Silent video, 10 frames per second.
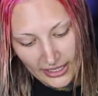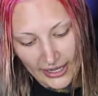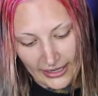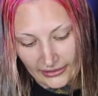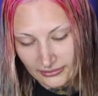
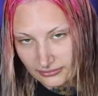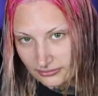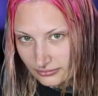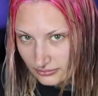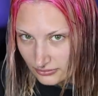hey,
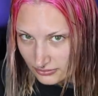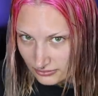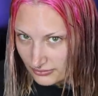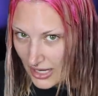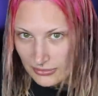
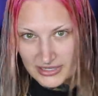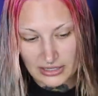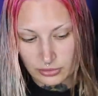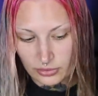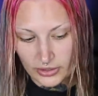I'm
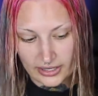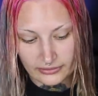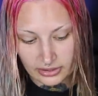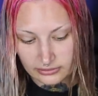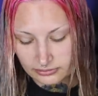down with whatever.